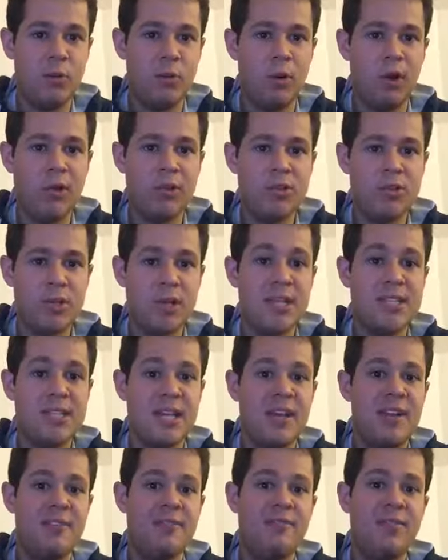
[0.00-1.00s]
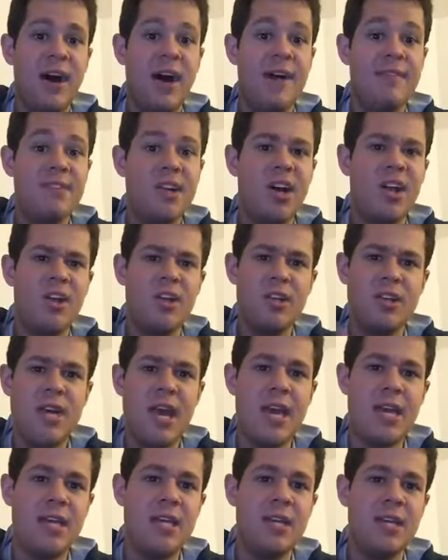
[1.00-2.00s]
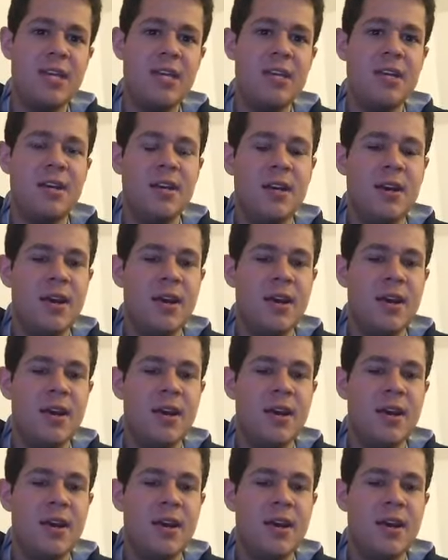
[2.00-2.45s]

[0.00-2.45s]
well drinks, and $5 Yankee